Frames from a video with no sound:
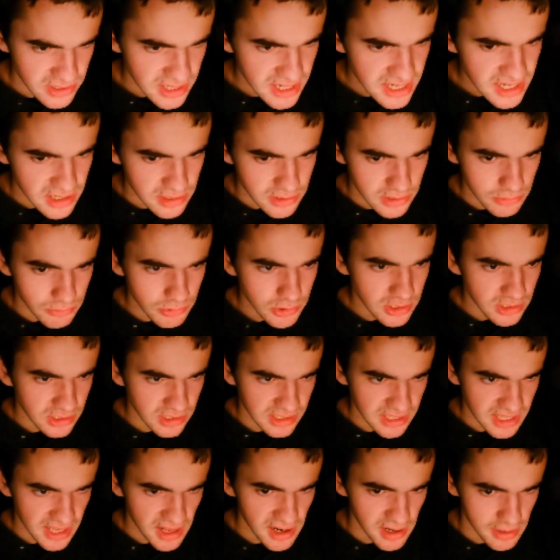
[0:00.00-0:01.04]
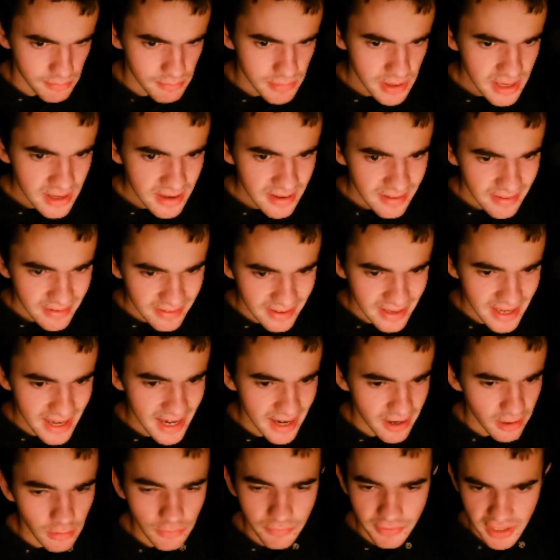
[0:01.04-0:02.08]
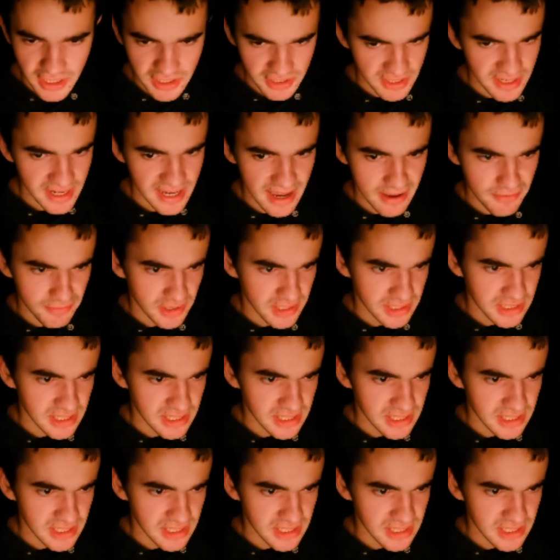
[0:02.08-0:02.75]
knees. It wouldn't kill him. Yeah, obviously Eva